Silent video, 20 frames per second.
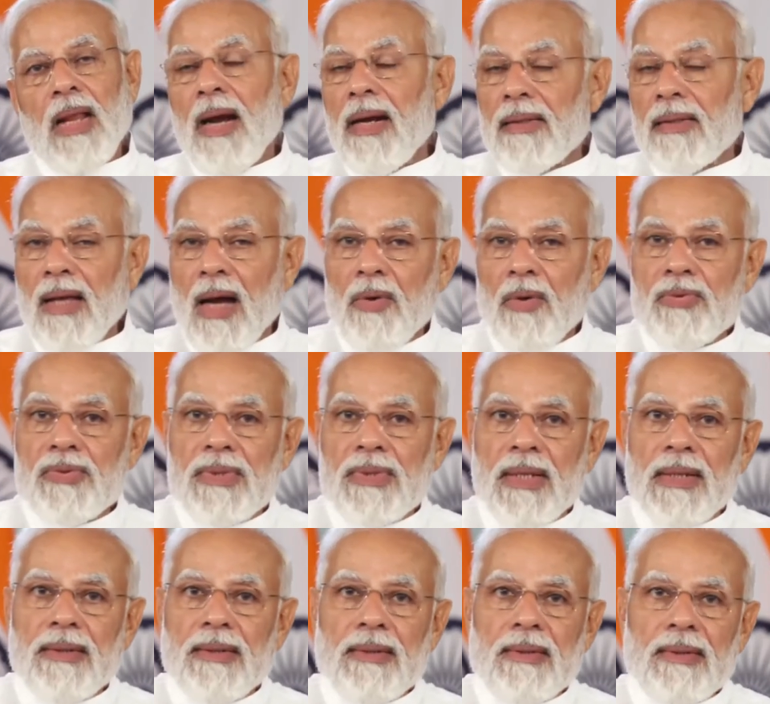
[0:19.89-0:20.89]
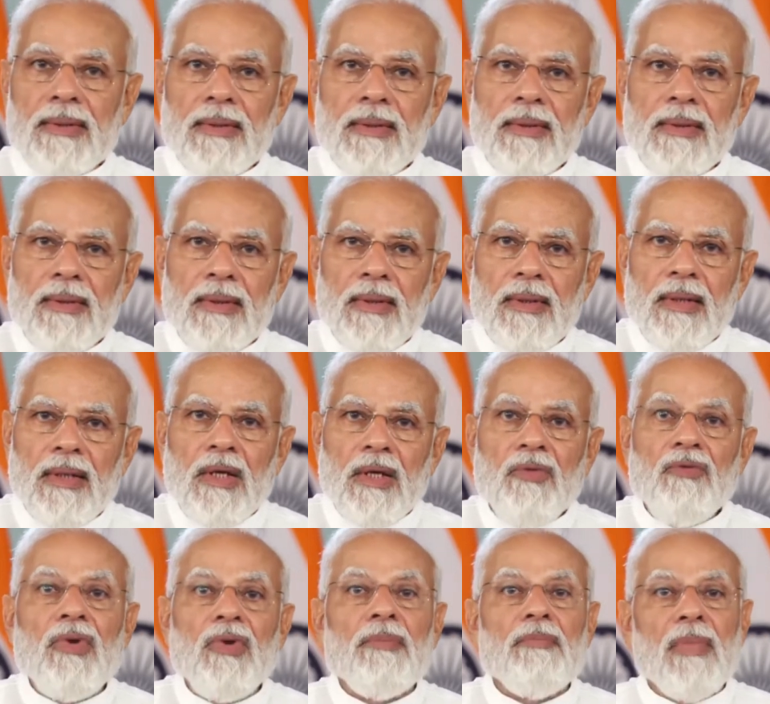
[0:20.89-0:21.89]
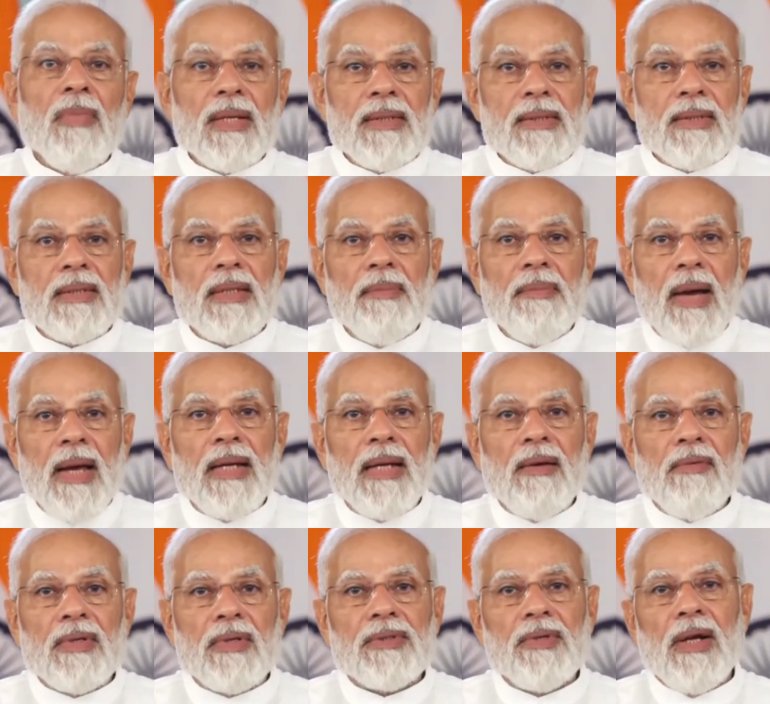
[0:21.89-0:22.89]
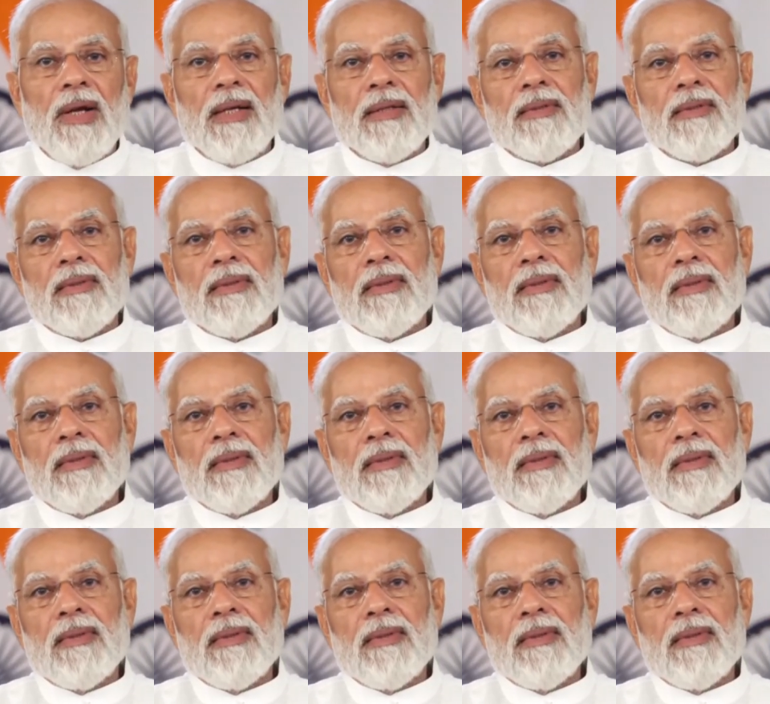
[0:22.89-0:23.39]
At the outset, we must remind ourselves